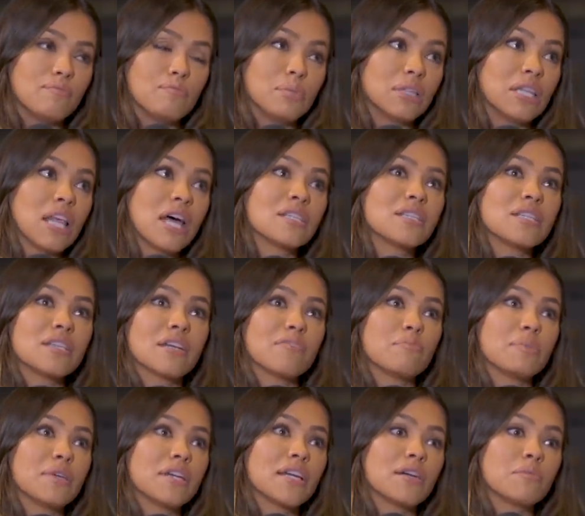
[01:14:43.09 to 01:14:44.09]
blessing of
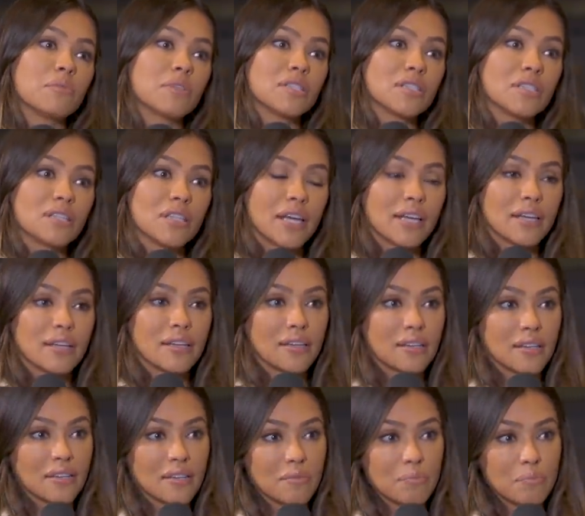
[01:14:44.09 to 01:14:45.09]
being able to like
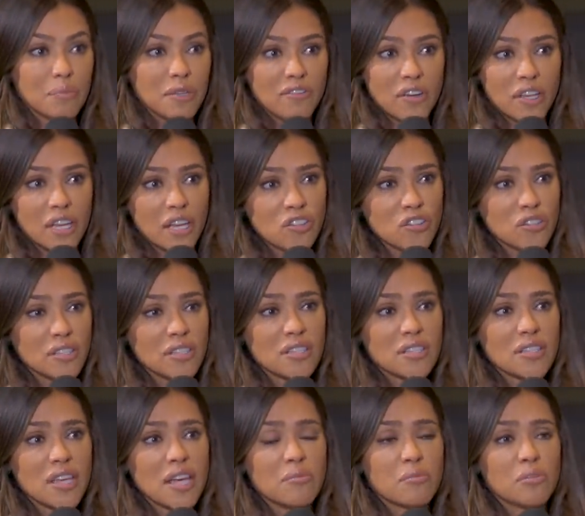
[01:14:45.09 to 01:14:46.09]
be financially
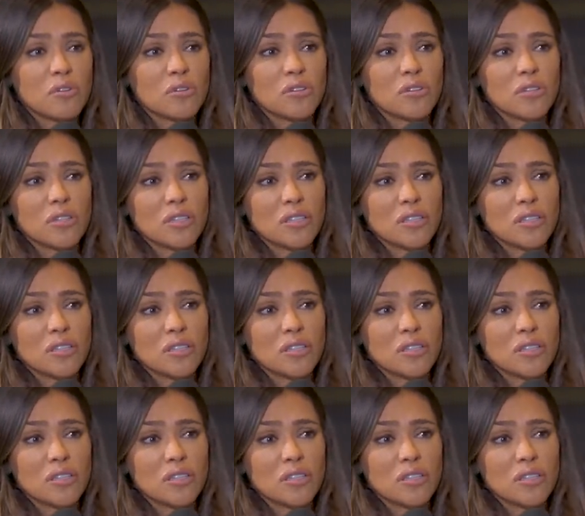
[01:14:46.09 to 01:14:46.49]
stable